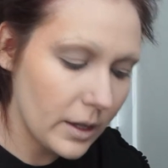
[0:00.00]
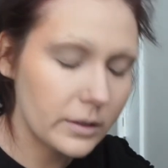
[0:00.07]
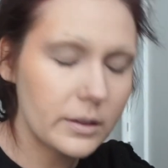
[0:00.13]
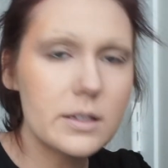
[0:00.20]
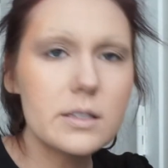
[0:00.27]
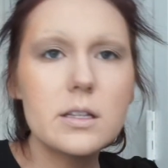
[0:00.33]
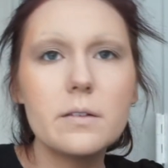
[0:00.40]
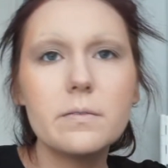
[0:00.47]

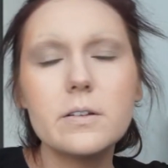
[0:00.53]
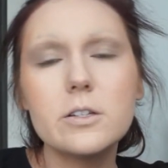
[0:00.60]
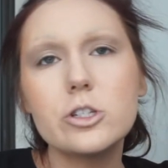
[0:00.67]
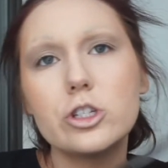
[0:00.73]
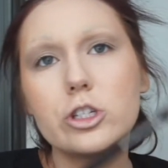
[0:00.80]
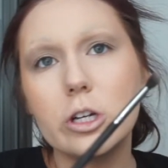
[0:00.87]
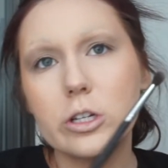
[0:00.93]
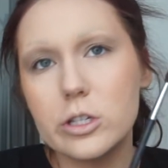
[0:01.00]
This stuff is
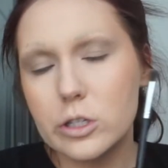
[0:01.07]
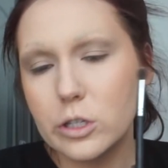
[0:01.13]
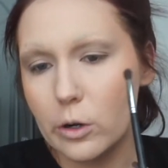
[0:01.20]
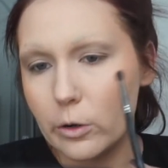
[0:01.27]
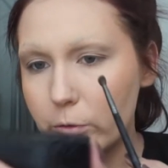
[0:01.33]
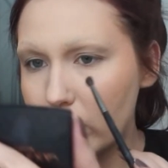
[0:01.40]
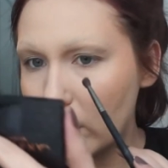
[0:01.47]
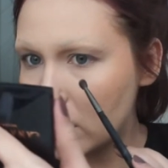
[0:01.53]
just
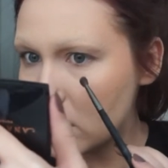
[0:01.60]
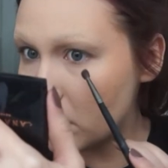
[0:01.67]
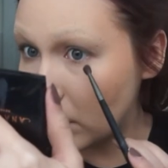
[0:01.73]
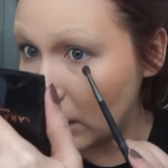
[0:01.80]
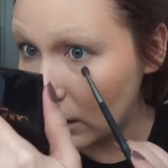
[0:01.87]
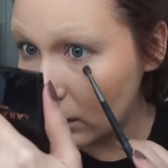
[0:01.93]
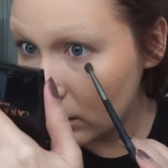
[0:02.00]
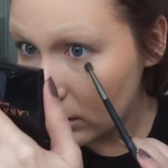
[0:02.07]
so fun to
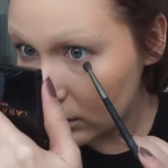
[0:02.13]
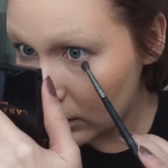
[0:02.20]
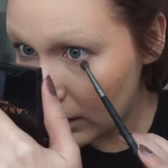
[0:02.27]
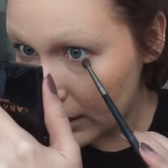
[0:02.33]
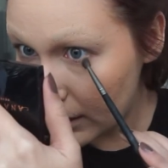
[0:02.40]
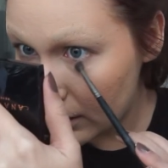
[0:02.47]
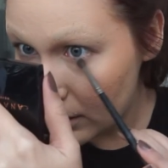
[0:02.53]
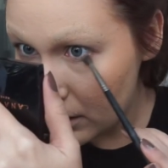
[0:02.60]
me.
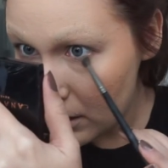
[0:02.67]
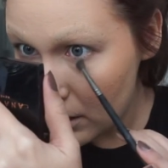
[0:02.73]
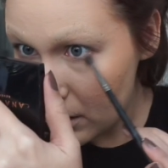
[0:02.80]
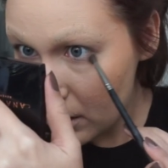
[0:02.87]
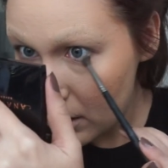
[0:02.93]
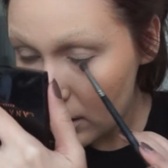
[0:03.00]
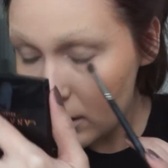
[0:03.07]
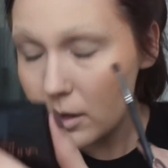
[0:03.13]
Like,
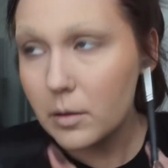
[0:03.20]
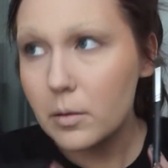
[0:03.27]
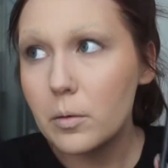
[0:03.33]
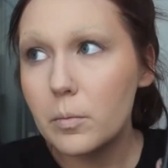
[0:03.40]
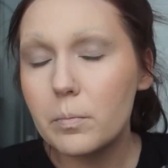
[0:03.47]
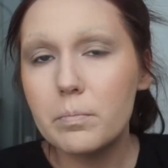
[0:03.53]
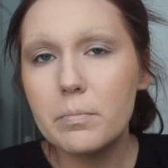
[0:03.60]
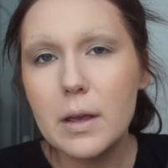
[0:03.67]

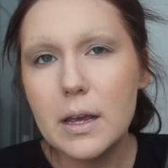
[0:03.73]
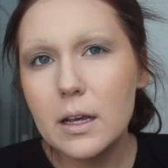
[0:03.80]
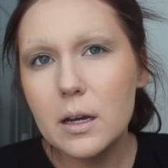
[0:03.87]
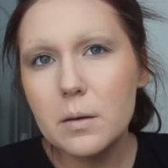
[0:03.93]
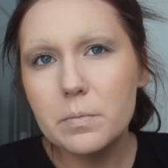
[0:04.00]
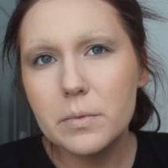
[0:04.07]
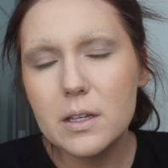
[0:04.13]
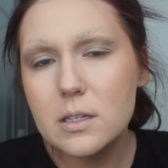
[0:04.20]

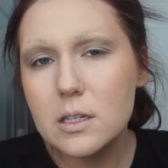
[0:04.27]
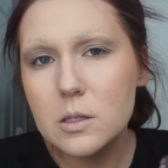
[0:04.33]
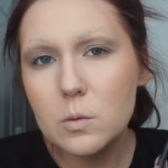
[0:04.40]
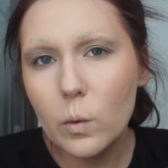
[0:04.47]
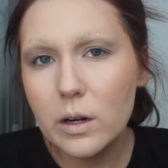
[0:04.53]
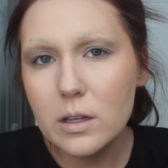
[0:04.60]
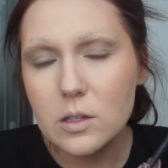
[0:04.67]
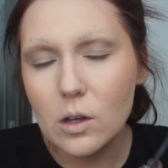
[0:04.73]
makeup, this is
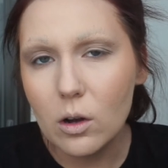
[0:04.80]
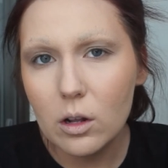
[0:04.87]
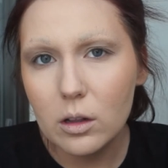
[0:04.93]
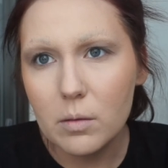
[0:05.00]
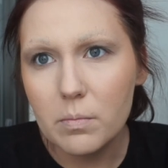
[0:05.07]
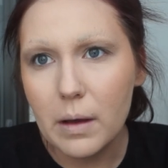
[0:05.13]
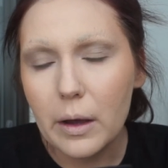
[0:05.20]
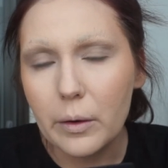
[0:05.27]
what it's all
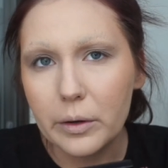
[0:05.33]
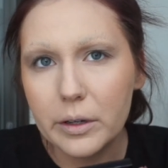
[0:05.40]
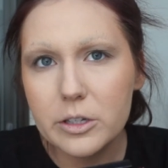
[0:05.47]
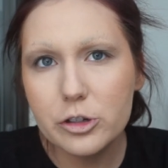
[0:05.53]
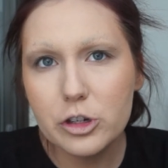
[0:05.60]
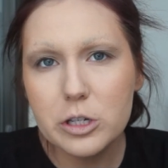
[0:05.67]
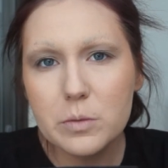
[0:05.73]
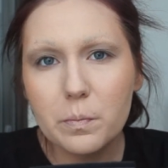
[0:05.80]
about, is
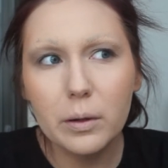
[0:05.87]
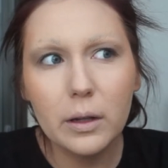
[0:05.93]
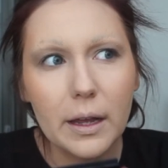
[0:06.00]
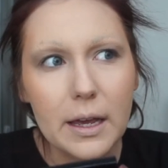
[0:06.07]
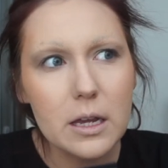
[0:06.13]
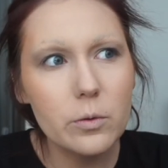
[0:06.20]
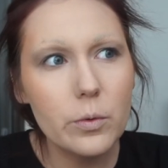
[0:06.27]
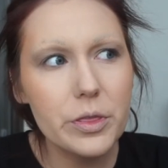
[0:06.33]
just
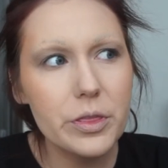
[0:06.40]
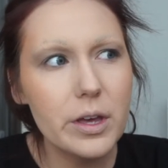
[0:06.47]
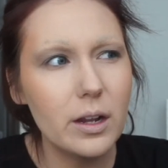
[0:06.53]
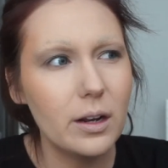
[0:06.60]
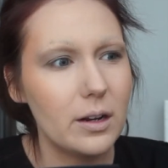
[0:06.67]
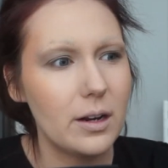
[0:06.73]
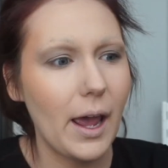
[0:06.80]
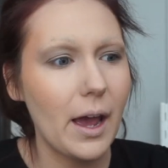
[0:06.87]
playing with it
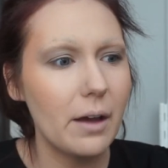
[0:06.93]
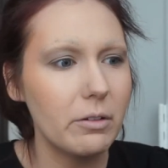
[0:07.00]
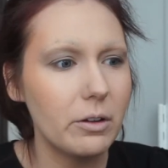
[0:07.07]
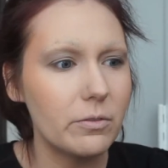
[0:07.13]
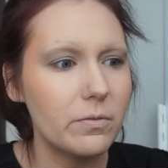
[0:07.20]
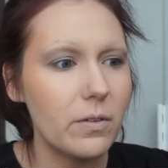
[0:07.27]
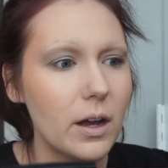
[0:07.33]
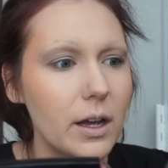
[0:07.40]
and having
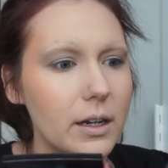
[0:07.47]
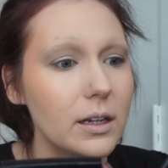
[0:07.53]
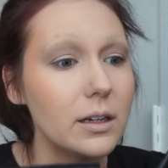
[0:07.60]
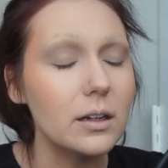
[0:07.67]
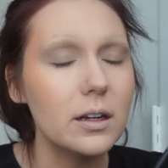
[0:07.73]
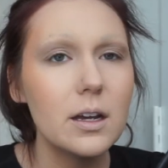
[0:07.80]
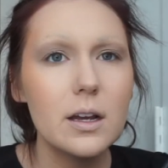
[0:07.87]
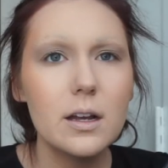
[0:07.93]
fun
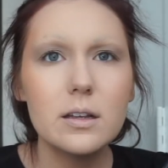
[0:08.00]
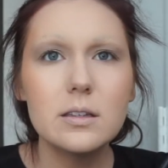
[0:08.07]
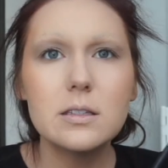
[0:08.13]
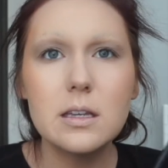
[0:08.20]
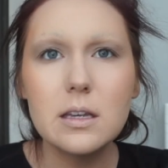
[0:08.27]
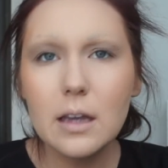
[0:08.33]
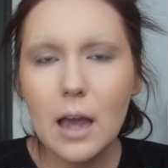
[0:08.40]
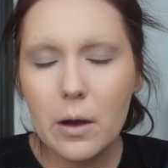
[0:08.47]
and
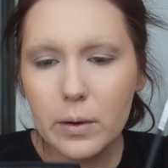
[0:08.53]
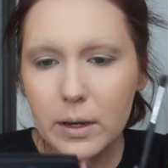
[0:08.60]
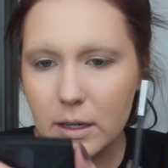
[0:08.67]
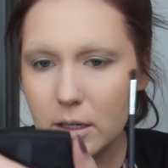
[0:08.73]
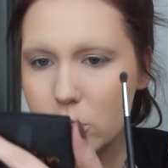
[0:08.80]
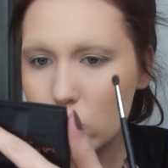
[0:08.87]
seeing how it can